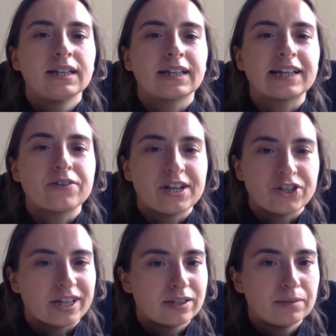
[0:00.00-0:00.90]
like I tried
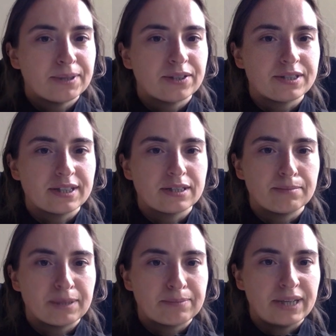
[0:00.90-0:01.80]
Jekyll because that's the
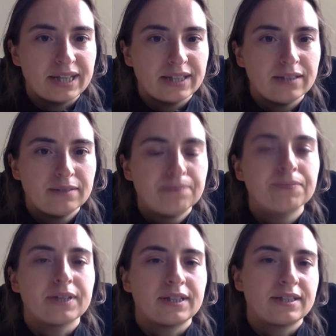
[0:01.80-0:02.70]
big player,
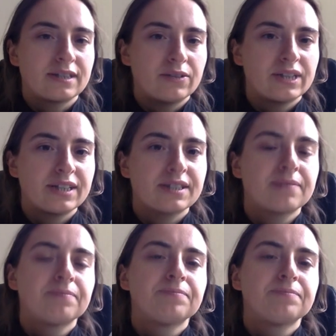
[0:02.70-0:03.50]
at least nowadays.